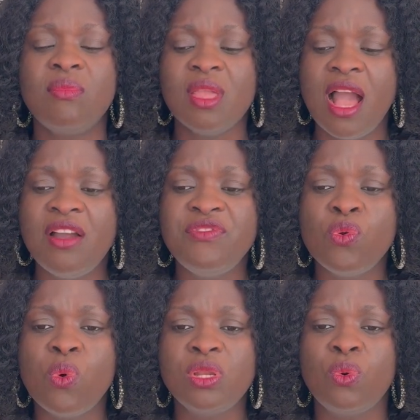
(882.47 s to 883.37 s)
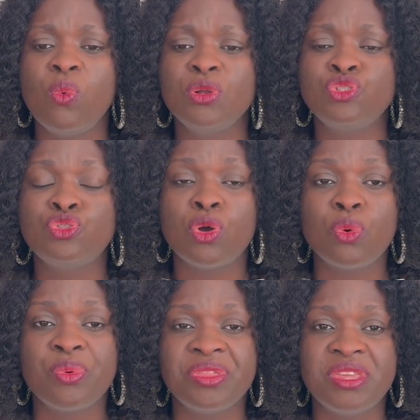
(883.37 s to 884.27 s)
have a one-on-one
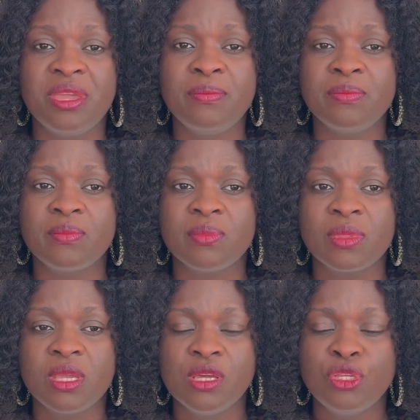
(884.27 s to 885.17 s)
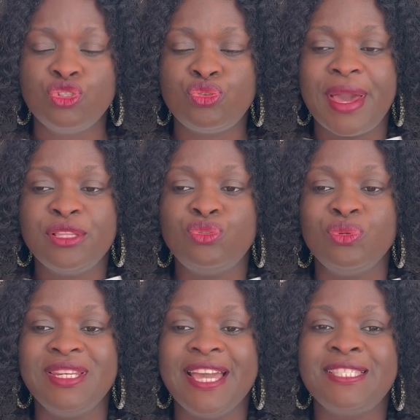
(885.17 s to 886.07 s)
talk with him. Try to
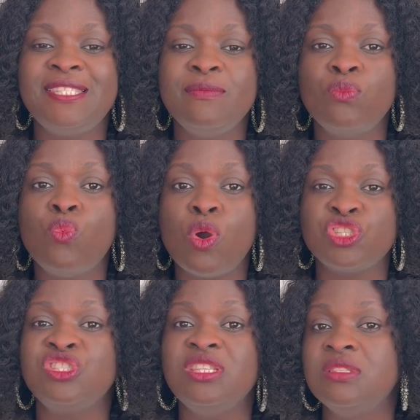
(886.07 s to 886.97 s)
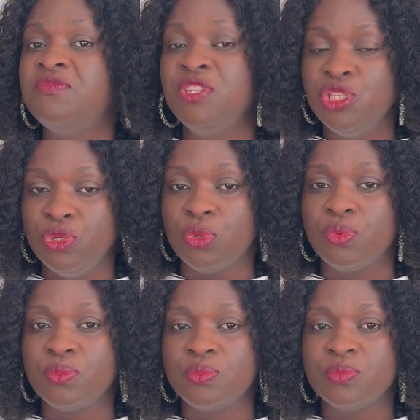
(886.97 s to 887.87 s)
let him watch this video.
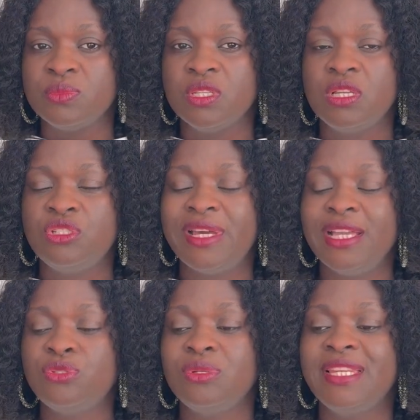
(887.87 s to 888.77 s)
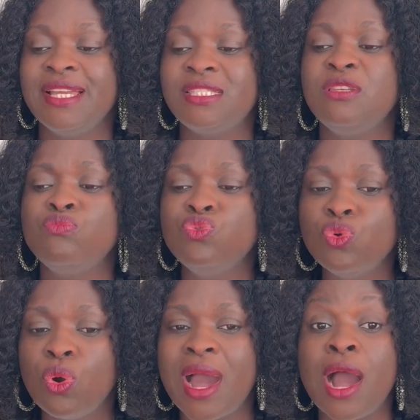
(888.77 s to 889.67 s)
Try to let him
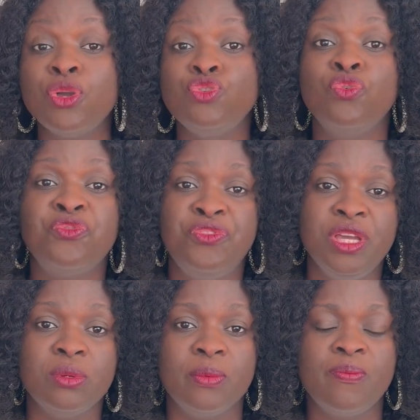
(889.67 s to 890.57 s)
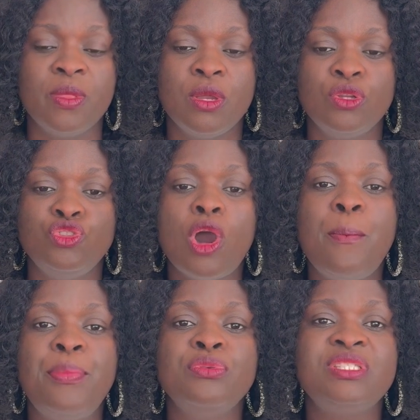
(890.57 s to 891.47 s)
know how you feel.
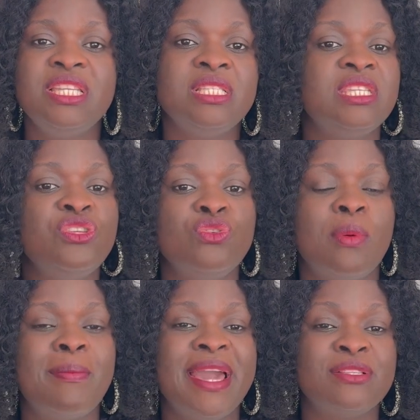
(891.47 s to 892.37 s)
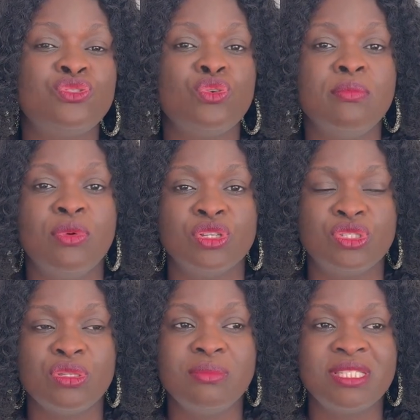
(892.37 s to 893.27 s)
Don't put things in your mind so much.
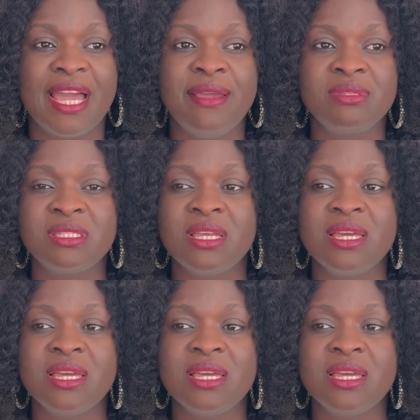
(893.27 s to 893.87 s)
Sometimes